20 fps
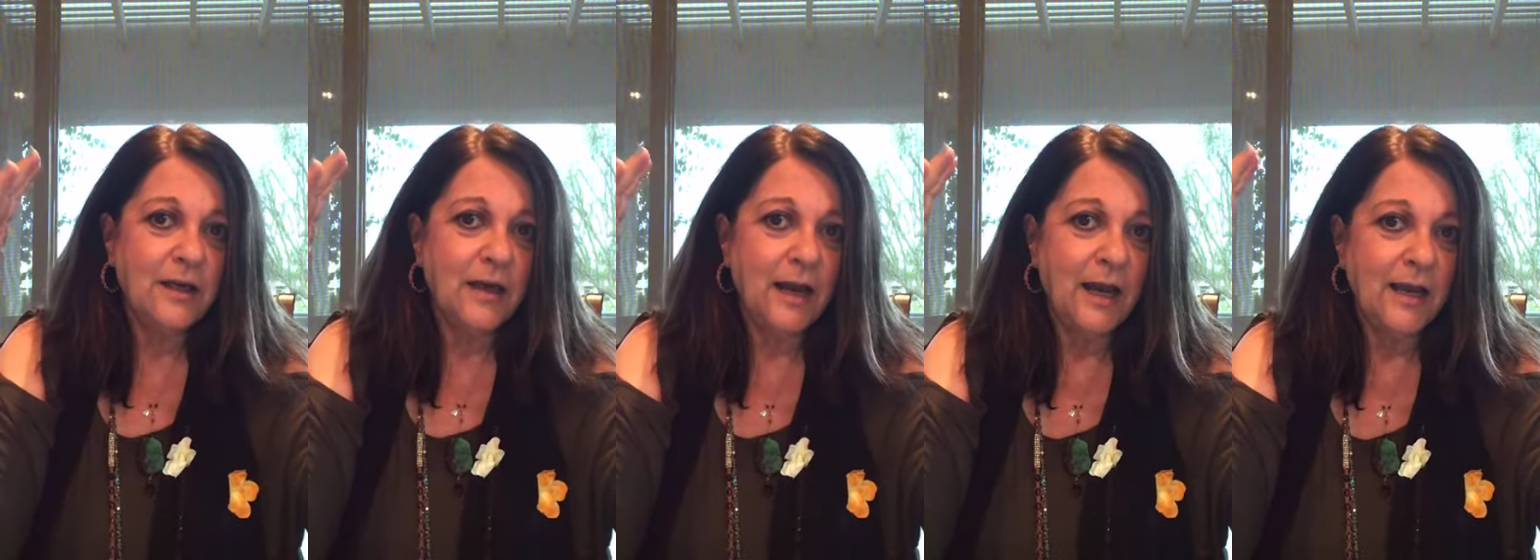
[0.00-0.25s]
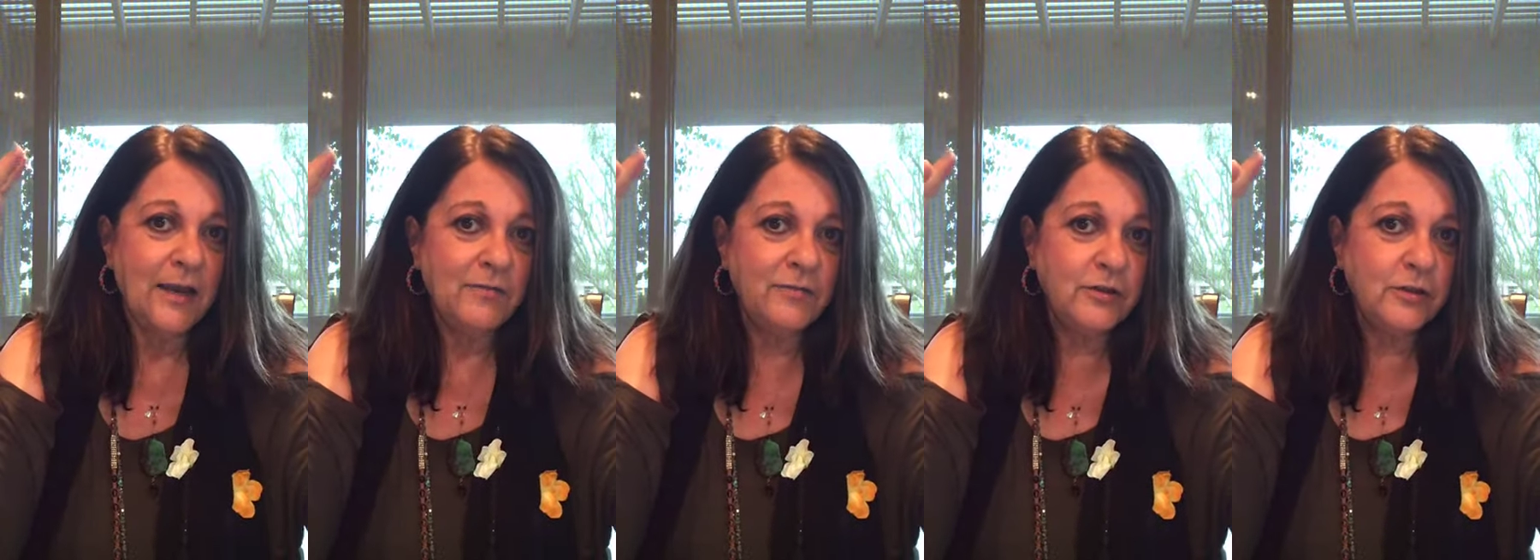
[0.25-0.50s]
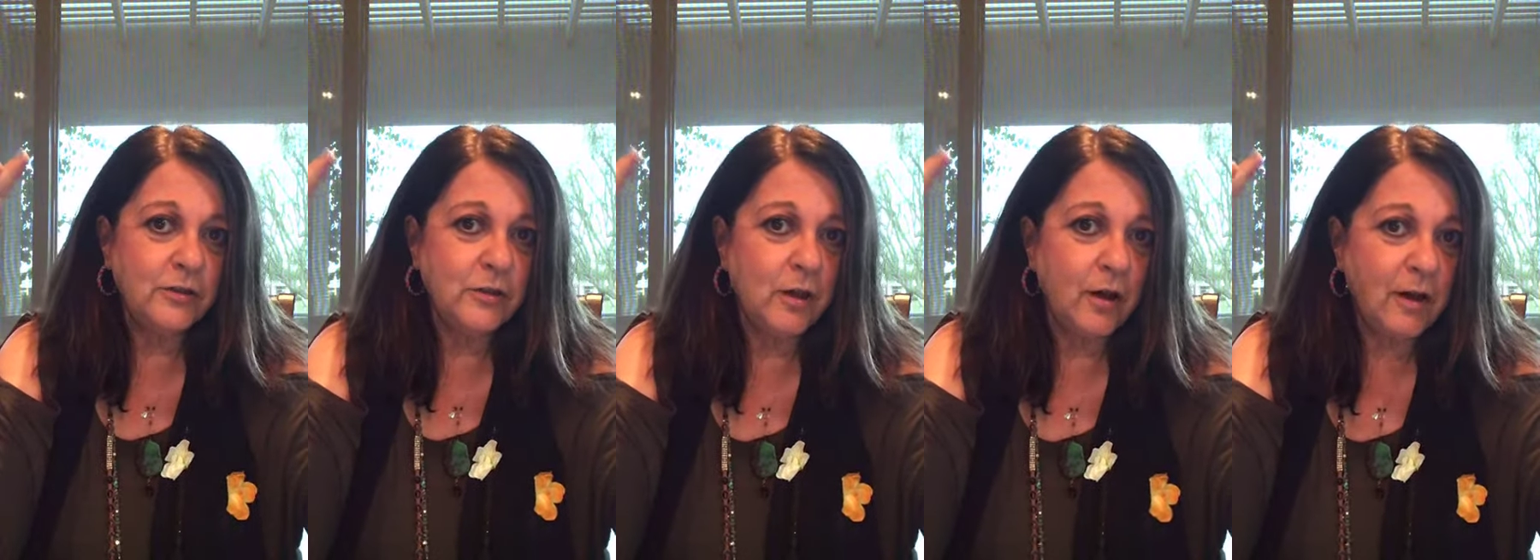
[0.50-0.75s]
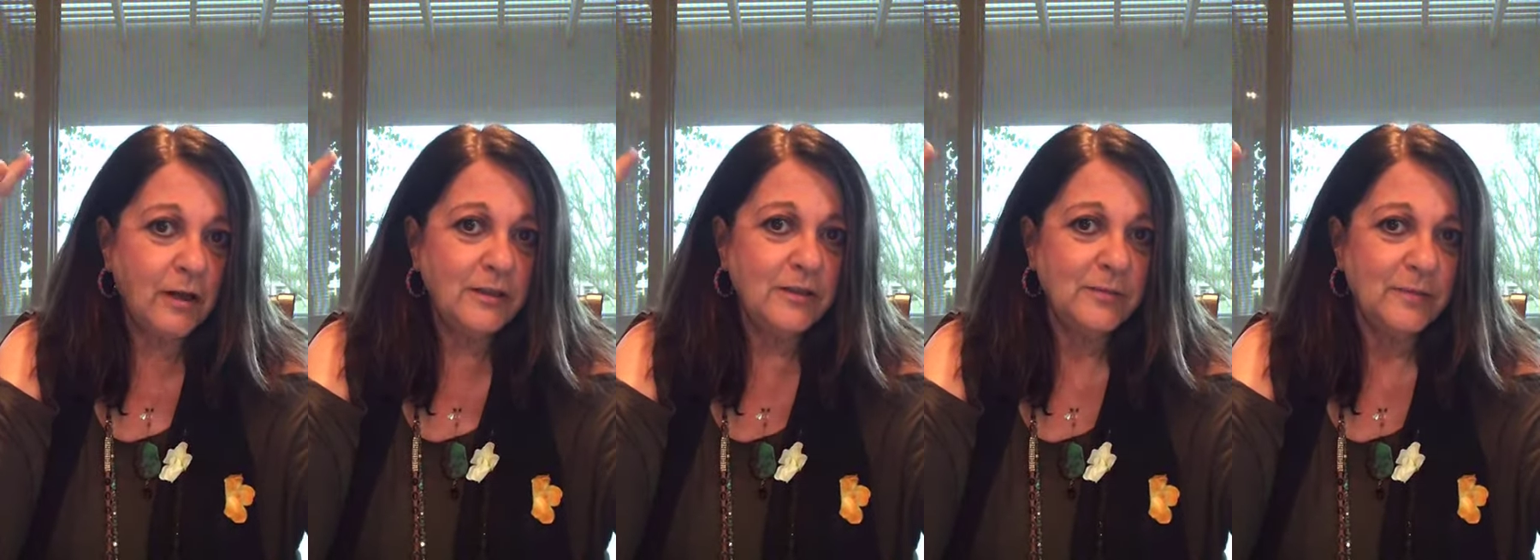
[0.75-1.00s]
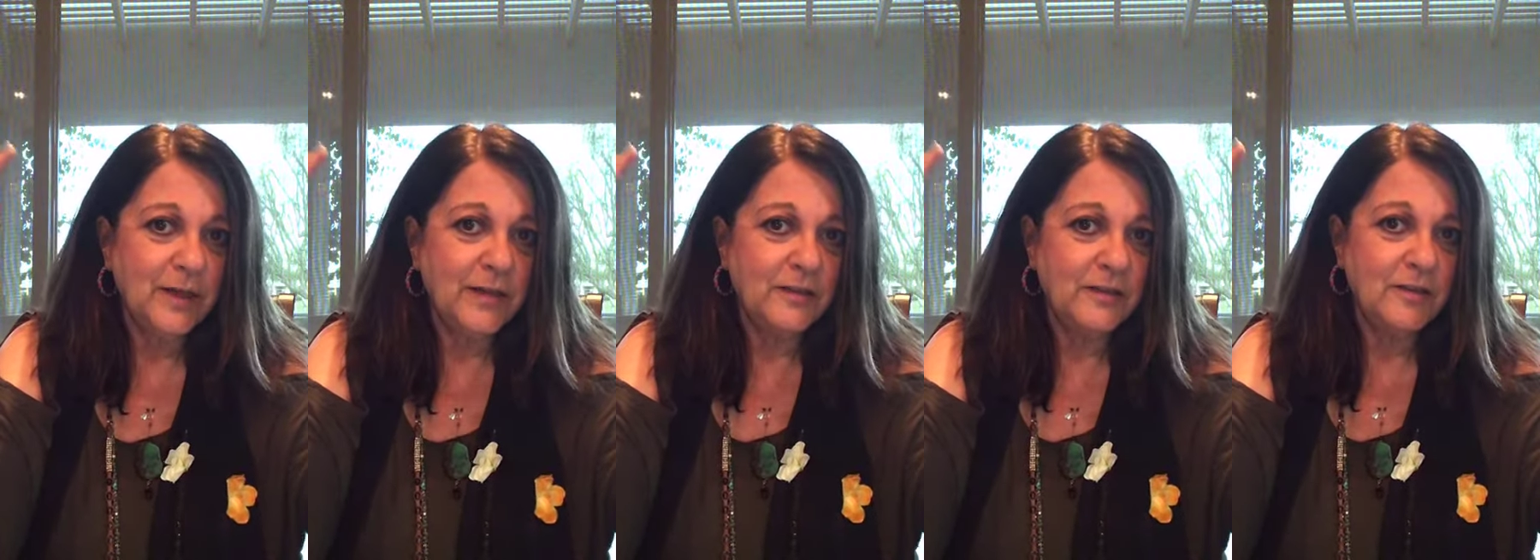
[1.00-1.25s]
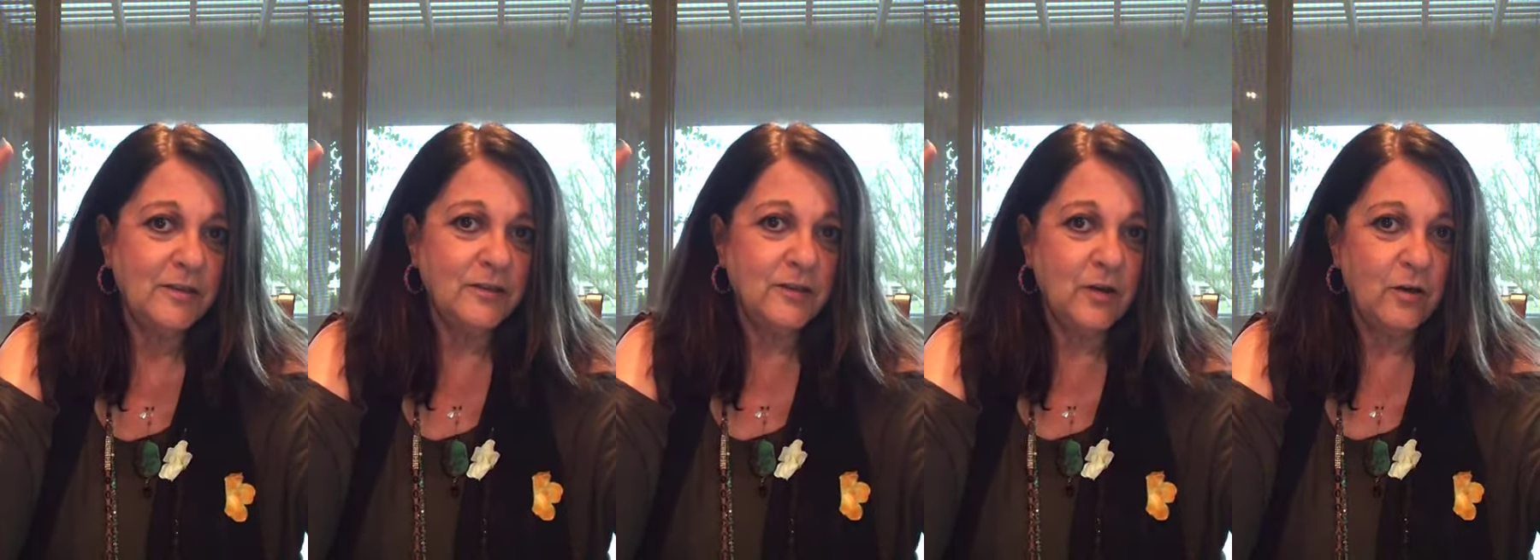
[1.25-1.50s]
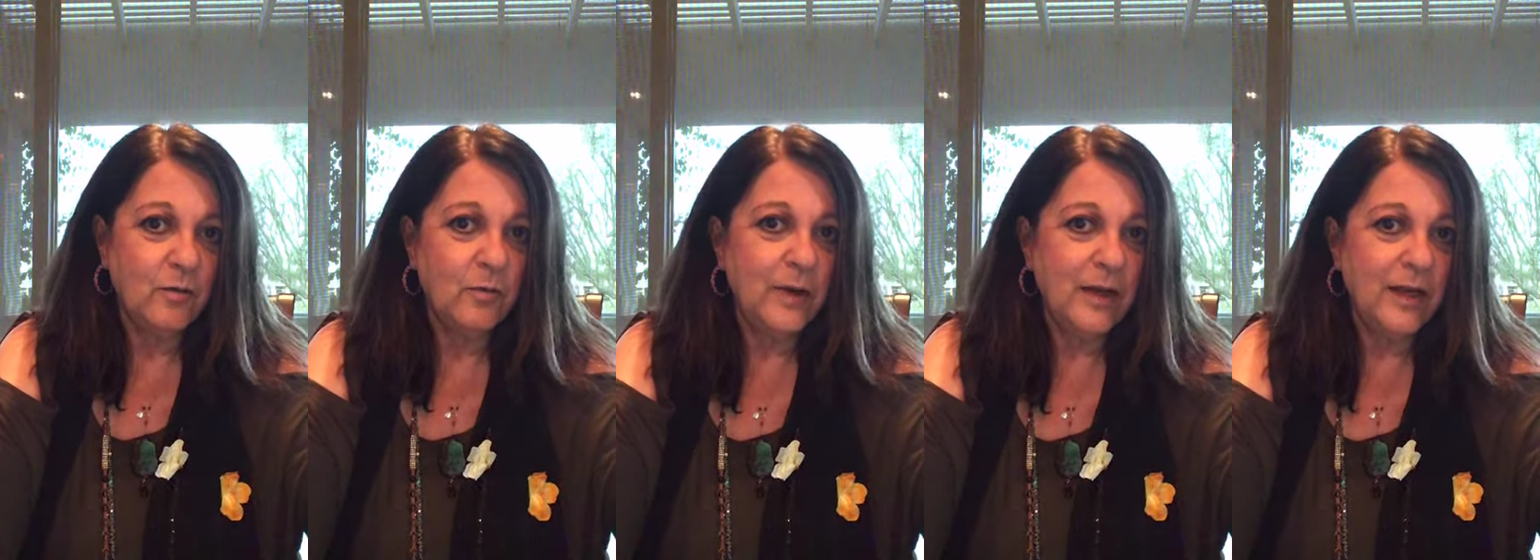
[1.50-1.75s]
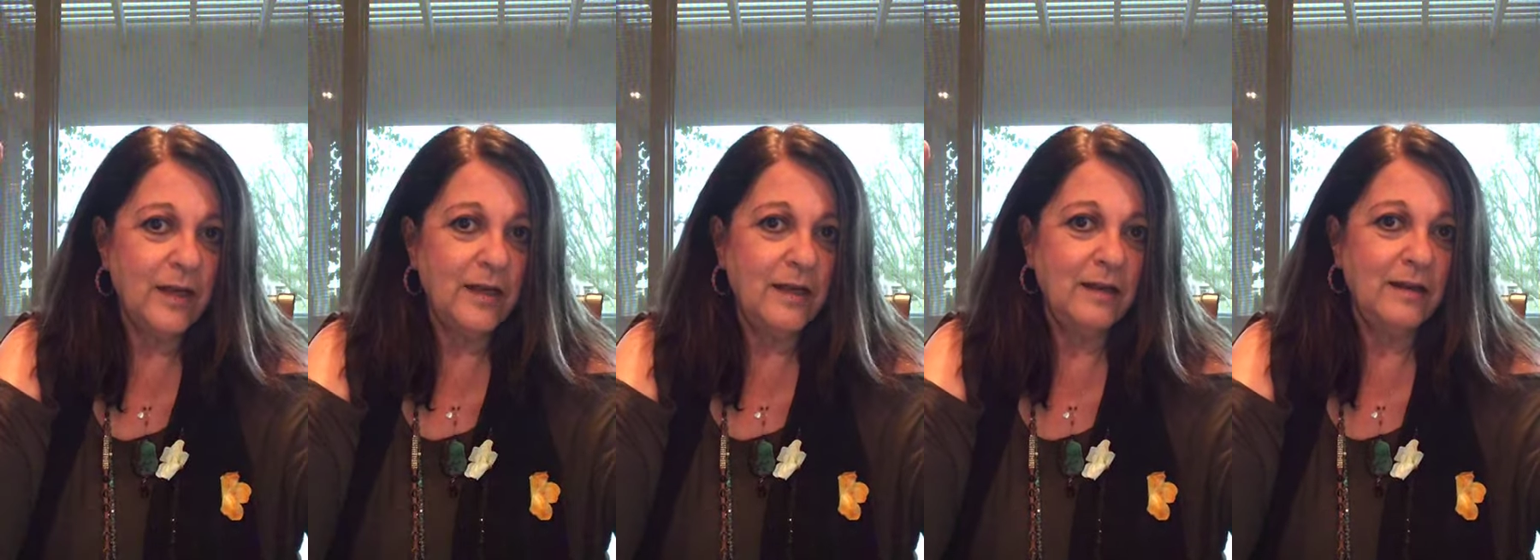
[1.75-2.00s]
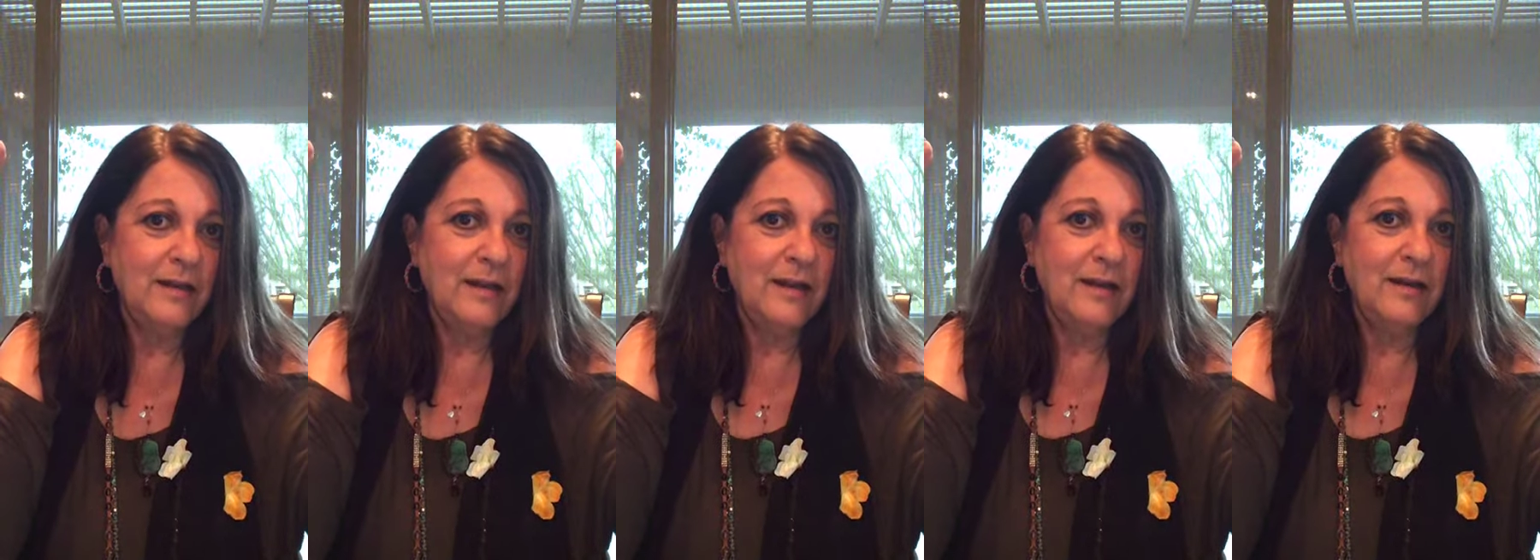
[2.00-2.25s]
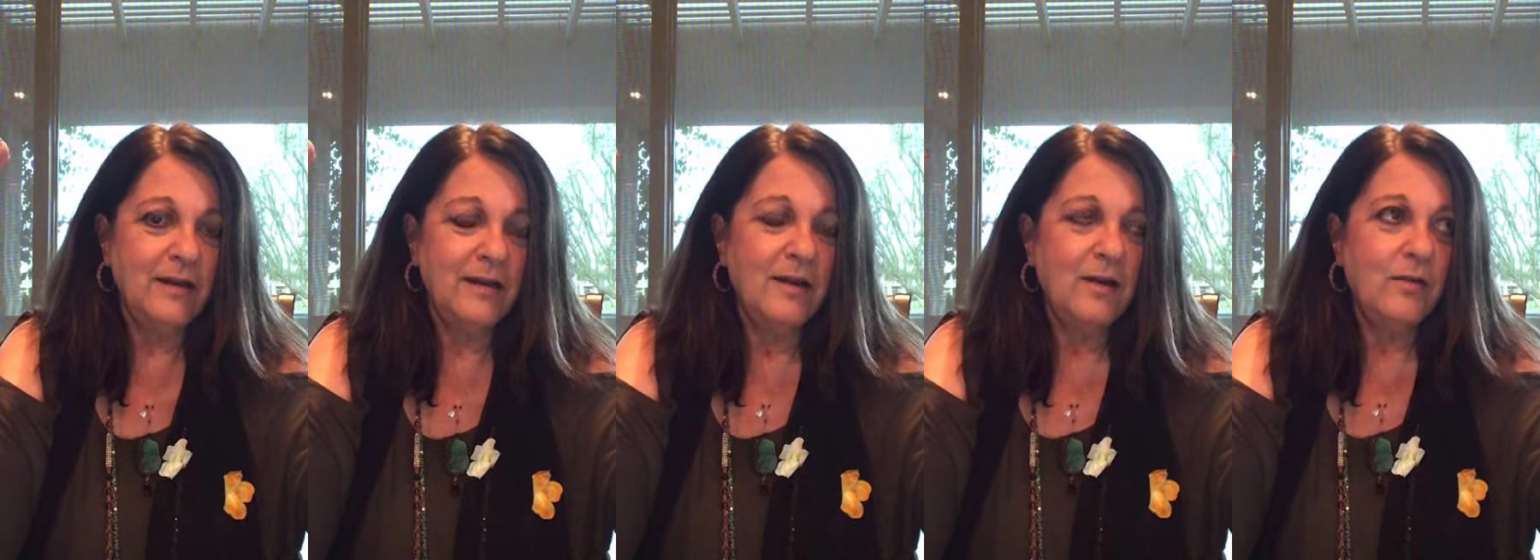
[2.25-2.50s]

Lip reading: I've talked about this already, that